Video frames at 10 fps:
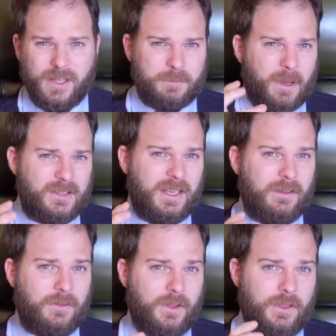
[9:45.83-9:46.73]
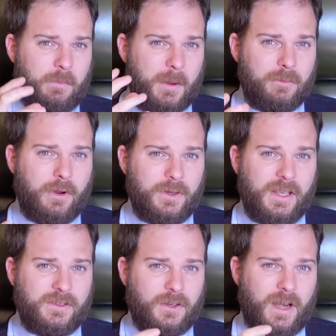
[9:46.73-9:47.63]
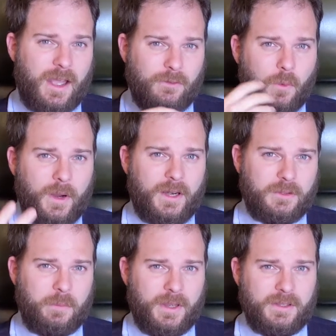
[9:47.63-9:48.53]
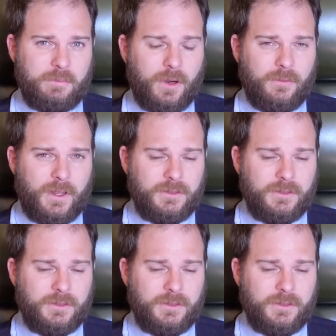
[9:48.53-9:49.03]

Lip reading: especially given that the pepperoni is going to have quite a spicy profile